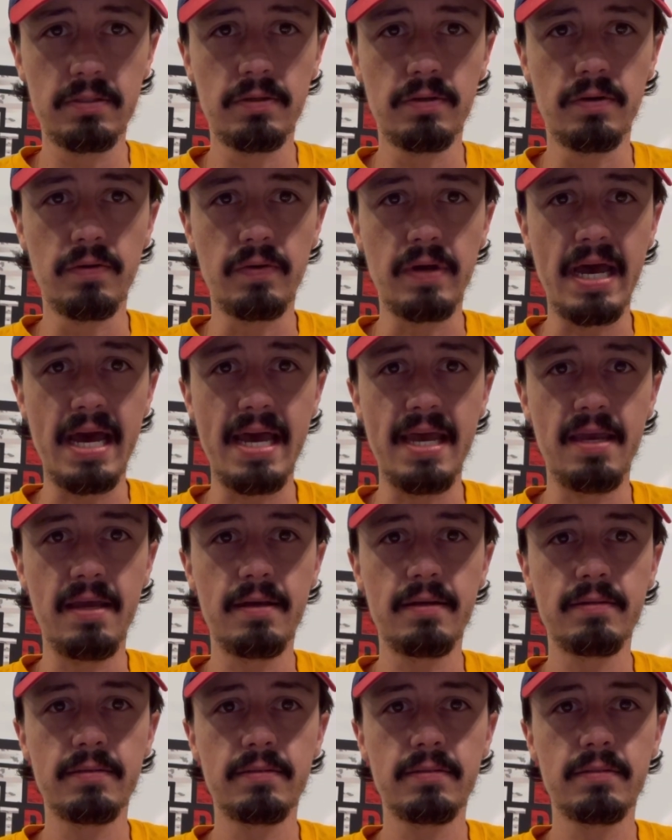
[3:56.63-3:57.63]
okay?
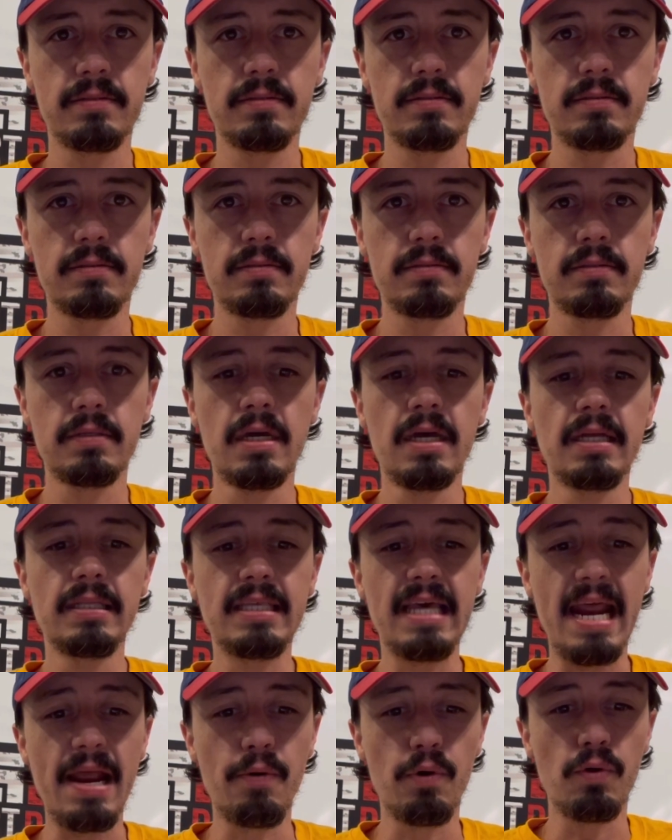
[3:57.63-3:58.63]

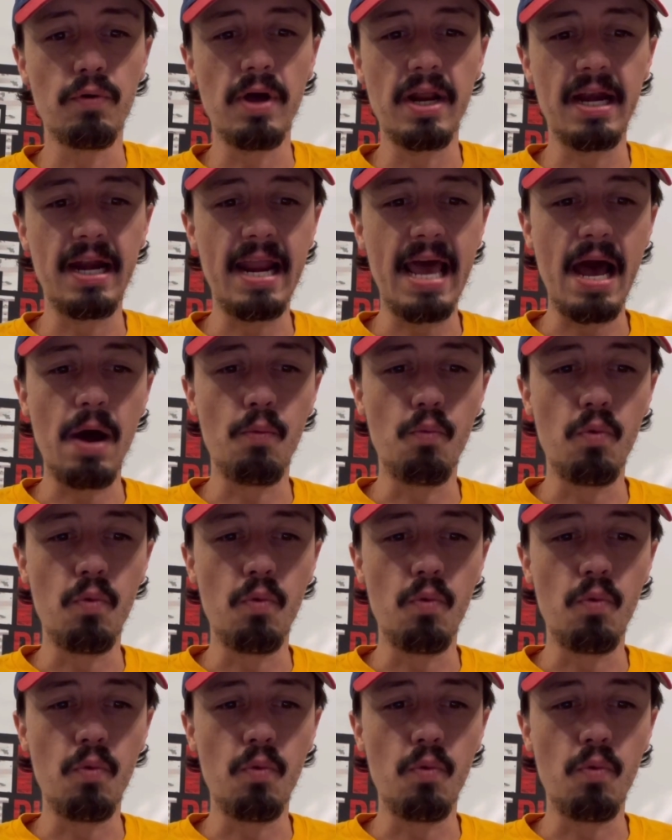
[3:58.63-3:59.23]
Today we're running at